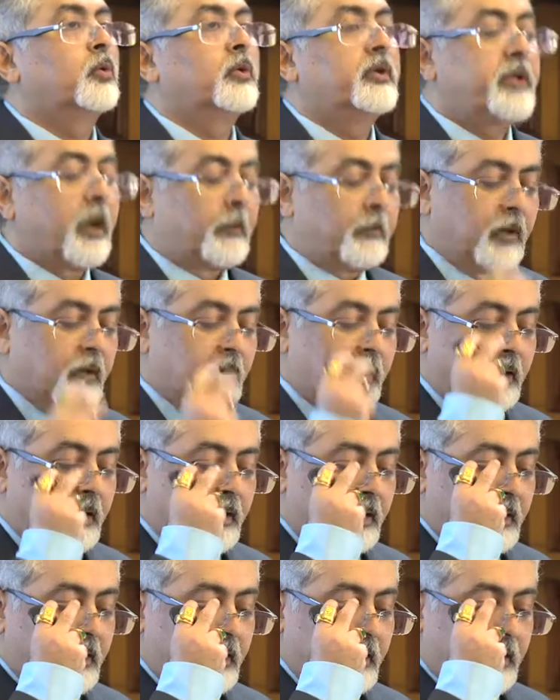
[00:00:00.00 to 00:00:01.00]
to
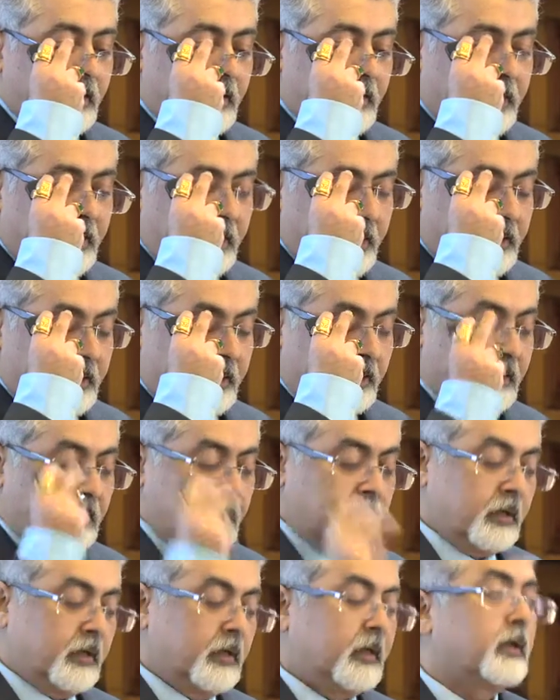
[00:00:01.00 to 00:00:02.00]
double
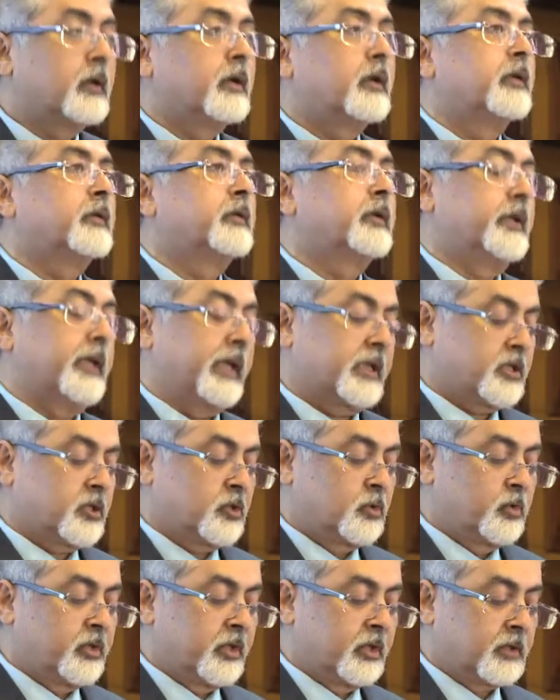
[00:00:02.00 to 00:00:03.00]
in the
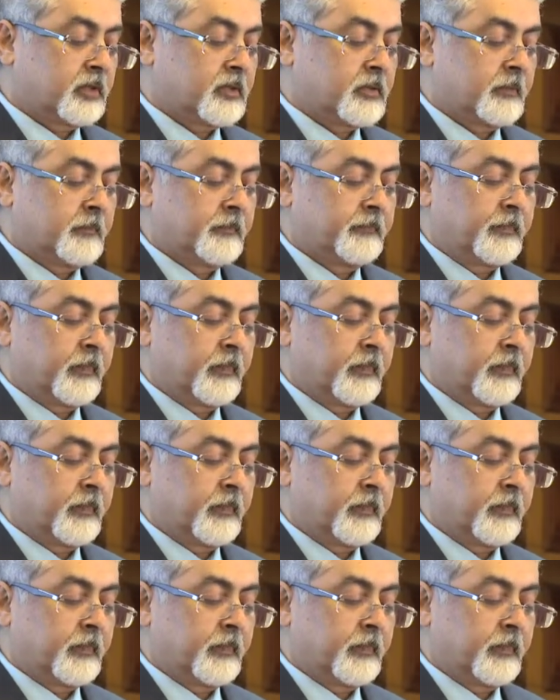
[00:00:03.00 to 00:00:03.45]
next 2 years.